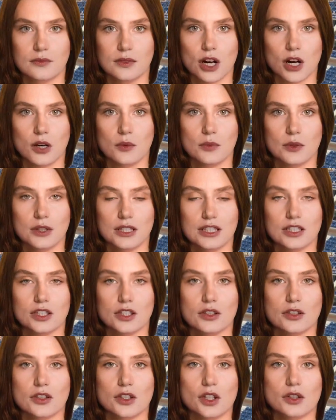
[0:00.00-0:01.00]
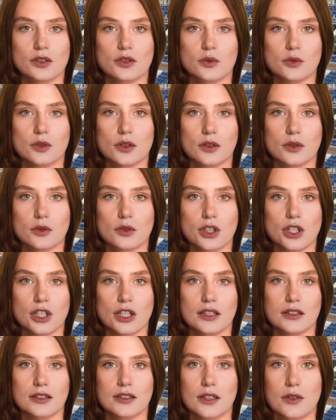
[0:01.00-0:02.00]
Our predictions also include
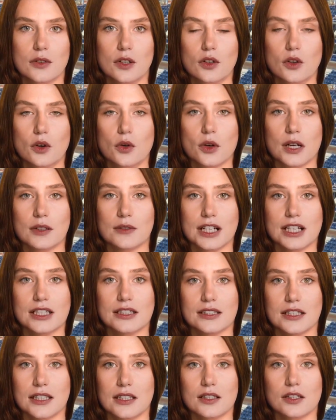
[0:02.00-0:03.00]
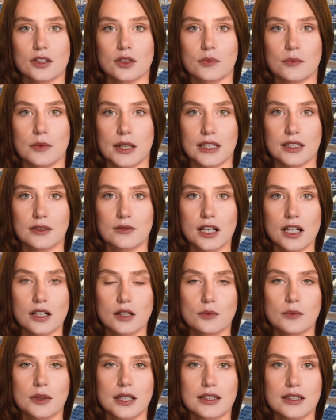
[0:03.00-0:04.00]
odds, so you have access to the best
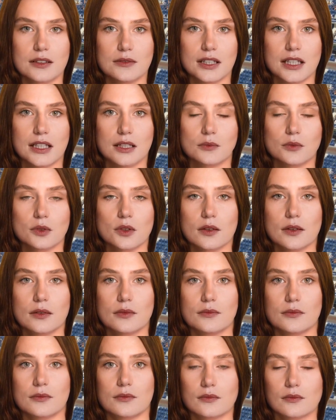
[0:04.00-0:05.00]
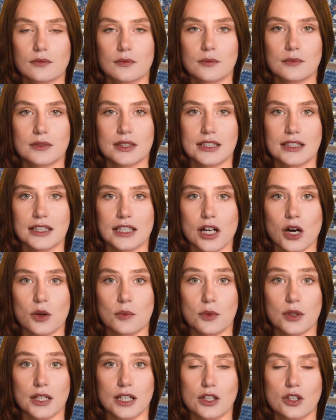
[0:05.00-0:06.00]
value bets available. See all
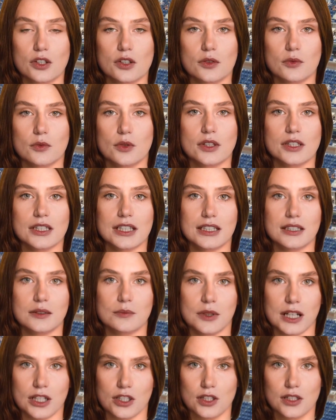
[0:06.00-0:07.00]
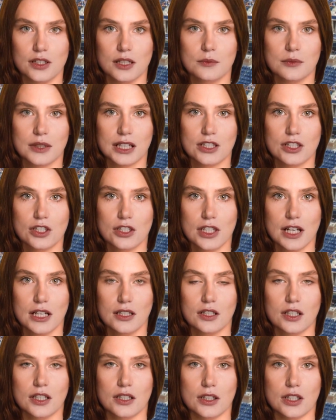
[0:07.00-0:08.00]
predictions for today's matches at
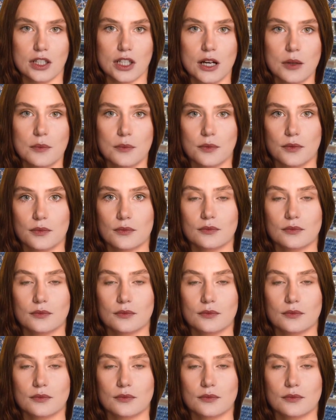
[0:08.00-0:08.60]
matchstat.com.